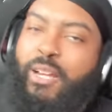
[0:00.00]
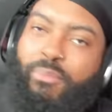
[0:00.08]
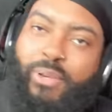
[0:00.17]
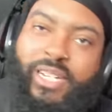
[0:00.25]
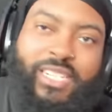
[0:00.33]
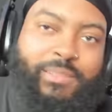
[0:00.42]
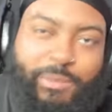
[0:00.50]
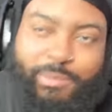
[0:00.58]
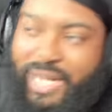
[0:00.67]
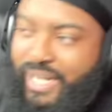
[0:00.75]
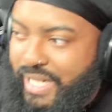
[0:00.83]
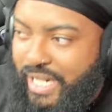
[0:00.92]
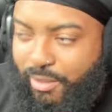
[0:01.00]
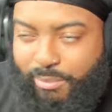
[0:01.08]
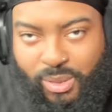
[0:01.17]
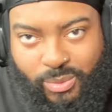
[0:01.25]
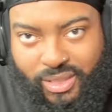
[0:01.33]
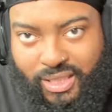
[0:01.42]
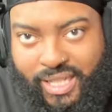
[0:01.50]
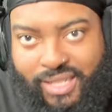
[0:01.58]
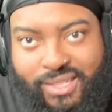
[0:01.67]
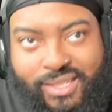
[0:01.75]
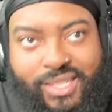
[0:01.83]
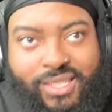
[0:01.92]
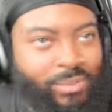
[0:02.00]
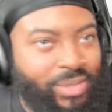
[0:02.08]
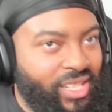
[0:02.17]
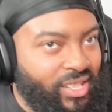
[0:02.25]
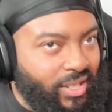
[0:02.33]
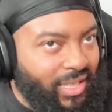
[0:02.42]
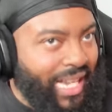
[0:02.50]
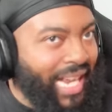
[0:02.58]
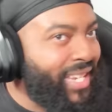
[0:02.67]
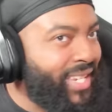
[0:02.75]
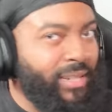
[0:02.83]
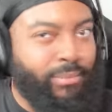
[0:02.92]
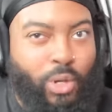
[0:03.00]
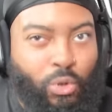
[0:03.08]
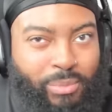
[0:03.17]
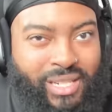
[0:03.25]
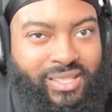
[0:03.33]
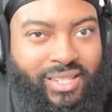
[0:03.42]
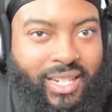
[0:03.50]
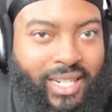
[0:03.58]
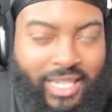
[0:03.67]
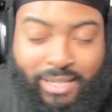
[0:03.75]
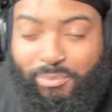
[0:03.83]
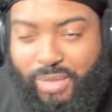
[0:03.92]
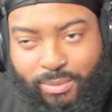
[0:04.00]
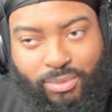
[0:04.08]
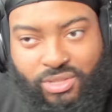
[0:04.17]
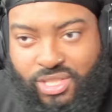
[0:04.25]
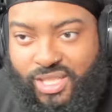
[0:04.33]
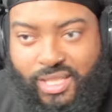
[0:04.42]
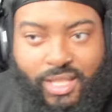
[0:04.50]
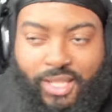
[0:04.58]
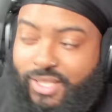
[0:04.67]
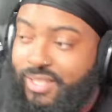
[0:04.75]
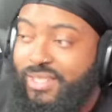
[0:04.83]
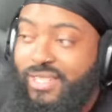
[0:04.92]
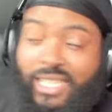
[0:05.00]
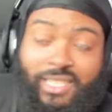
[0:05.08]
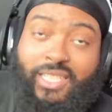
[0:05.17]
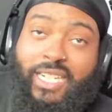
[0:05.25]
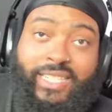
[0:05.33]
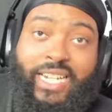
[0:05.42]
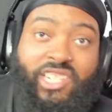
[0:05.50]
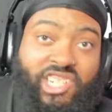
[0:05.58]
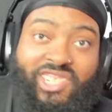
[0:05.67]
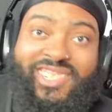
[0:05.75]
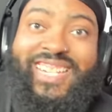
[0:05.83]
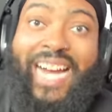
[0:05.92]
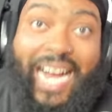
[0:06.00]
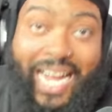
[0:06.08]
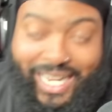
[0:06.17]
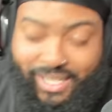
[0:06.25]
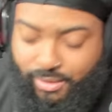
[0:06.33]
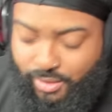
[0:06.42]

Brings me back down memory lane to see some of these classic moments and people just selling like they just died,